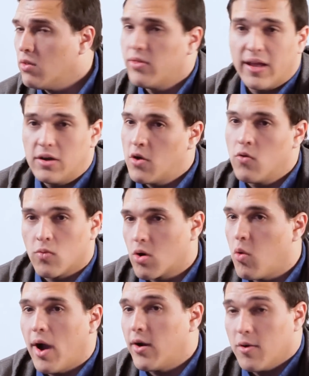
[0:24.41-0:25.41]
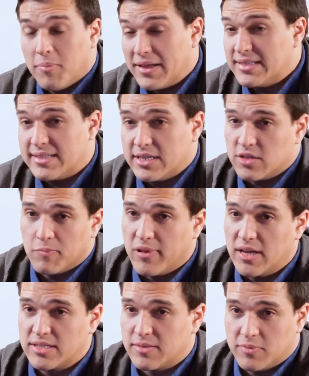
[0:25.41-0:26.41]
they don't require a PlayStation
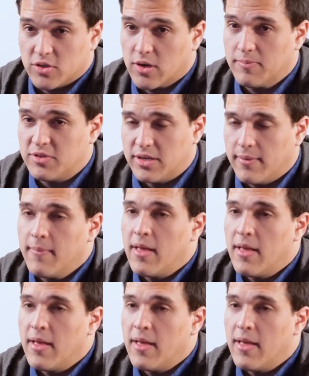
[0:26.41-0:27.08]
Plus subscription.